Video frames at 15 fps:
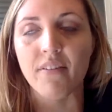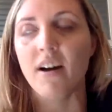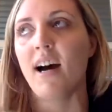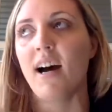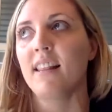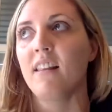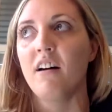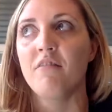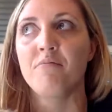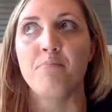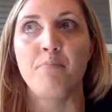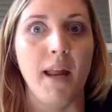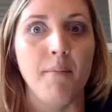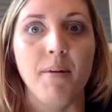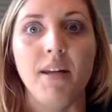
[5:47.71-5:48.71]
I love
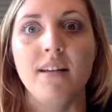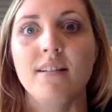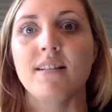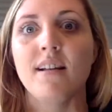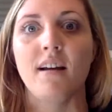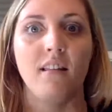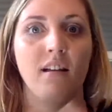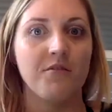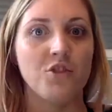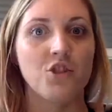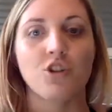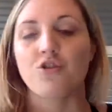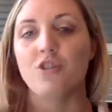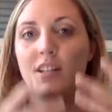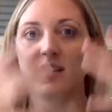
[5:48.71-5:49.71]
babies. I love
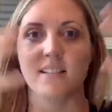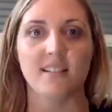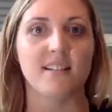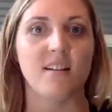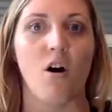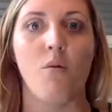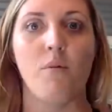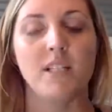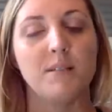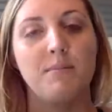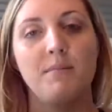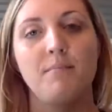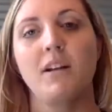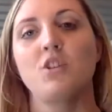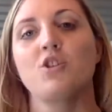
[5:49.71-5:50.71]
children. This has always
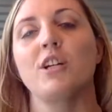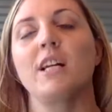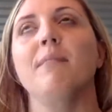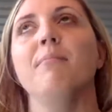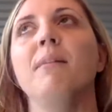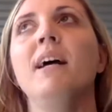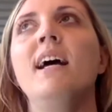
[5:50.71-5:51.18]
been my dream.